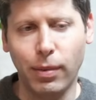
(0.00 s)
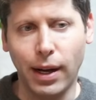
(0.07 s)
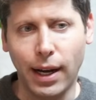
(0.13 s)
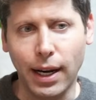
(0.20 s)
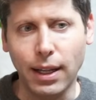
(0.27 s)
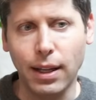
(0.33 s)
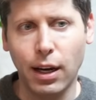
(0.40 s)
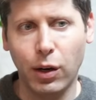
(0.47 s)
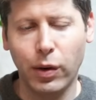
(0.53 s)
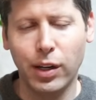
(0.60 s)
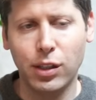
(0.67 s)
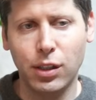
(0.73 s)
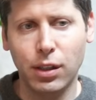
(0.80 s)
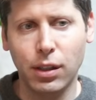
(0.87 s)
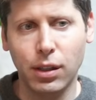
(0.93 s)
behind that
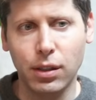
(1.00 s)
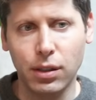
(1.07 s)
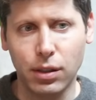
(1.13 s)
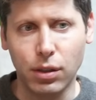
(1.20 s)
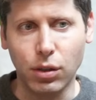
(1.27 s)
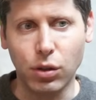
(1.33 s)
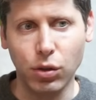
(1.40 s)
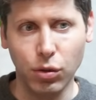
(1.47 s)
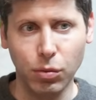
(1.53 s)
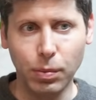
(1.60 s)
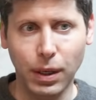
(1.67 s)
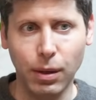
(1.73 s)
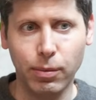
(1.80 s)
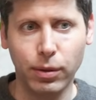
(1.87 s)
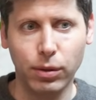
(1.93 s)
question is, do
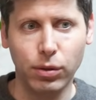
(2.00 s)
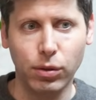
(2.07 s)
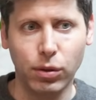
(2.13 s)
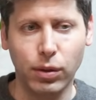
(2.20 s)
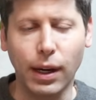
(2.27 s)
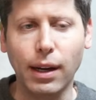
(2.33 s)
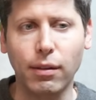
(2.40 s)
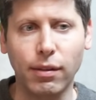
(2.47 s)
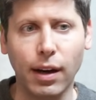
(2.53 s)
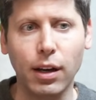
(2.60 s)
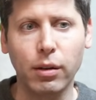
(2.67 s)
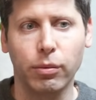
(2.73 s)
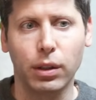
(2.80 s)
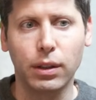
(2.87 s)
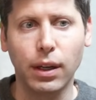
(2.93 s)
people who create
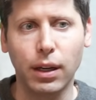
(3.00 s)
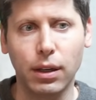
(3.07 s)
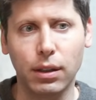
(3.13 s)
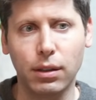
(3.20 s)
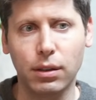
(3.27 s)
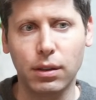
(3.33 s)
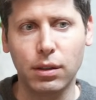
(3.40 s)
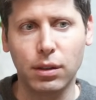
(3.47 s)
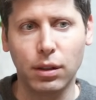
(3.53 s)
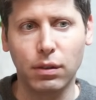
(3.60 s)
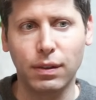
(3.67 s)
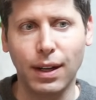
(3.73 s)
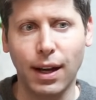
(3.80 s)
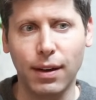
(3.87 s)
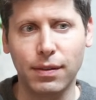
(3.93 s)
valuable data
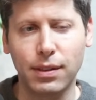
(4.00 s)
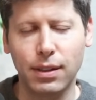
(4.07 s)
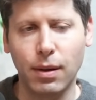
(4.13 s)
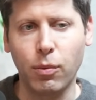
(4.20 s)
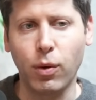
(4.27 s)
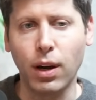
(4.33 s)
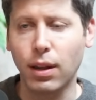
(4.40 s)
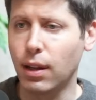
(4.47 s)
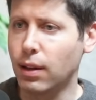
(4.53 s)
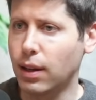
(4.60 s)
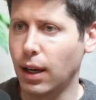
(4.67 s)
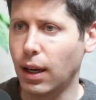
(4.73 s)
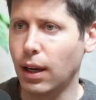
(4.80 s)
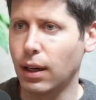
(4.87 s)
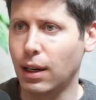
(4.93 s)
deserve to have some way that
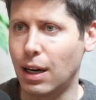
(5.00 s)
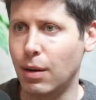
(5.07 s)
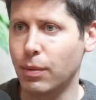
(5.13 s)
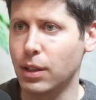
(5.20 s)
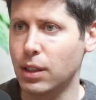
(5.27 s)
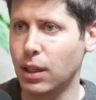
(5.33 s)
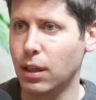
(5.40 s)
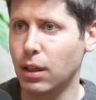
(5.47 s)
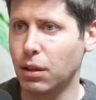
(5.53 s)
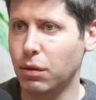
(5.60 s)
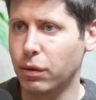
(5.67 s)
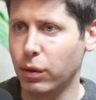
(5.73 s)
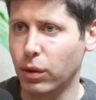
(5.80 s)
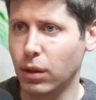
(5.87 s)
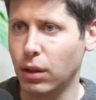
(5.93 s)
they get compensated
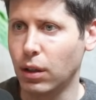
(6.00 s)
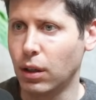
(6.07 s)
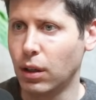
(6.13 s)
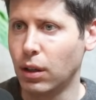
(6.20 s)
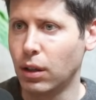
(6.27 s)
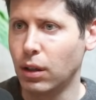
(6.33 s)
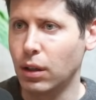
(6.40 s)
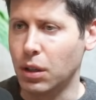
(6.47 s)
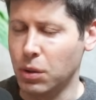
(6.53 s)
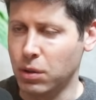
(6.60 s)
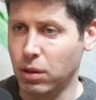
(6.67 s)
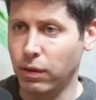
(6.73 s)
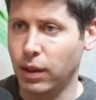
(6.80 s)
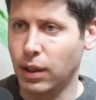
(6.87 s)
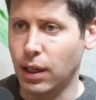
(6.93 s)
for
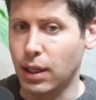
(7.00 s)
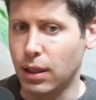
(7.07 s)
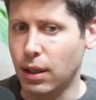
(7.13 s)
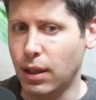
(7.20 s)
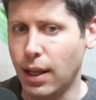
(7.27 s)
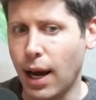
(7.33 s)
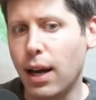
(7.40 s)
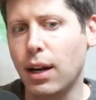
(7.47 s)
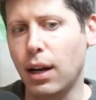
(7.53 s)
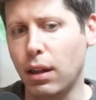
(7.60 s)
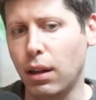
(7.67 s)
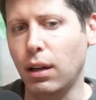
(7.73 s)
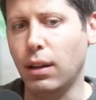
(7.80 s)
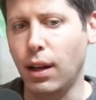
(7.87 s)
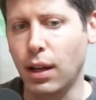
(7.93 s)
use of it? And that, I
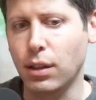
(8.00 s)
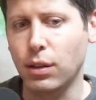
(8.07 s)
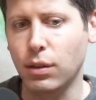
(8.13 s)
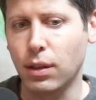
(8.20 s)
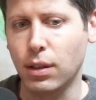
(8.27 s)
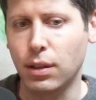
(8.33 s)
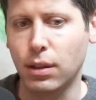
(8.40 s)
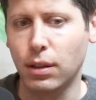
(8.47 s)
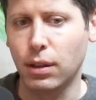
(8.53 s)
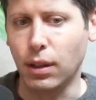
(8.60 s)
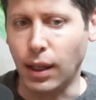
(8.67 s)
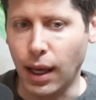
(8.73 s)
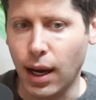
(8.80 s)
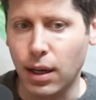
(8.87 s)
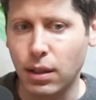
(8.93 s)
think the answer is
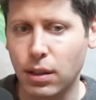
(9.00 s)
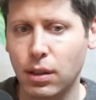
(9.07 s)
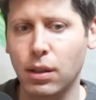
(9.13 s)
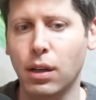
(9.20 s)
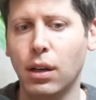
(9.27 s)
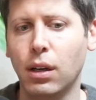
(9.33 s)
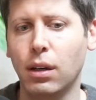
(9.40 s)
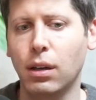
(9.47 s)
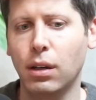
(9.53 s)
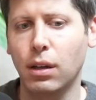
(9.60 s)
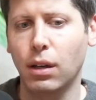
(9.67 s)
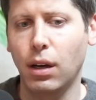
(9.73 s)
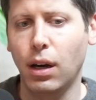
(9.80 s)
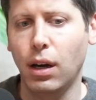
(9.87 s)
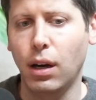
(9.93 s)
yes.
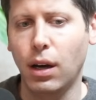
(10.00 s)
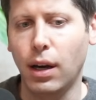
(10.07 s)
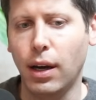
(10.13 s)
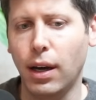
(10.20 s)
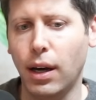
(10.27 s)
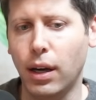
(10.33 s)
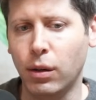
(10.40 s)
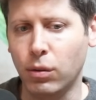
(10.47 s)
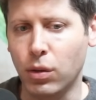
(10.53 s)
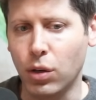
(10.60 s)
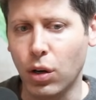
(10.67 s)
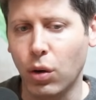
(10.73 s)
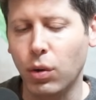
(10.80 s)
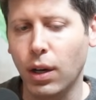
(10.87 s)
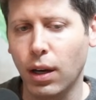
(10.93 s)
I don't
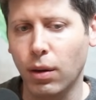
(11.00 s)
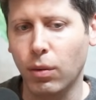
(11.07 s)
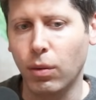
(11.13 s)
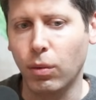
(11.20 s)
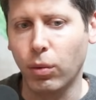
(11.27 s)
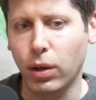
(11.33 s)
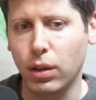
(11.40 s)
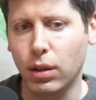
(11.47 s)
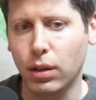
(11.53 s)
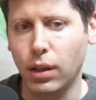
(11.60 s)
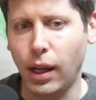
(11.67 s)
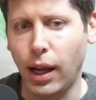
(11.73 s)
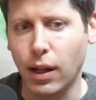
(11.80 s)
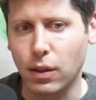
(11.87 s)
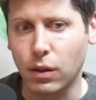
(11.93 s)
know yet what
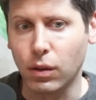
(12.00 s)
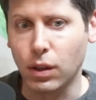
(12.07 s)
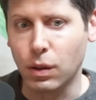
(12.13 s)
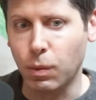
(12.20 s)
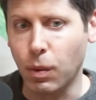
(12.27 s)
the answer is.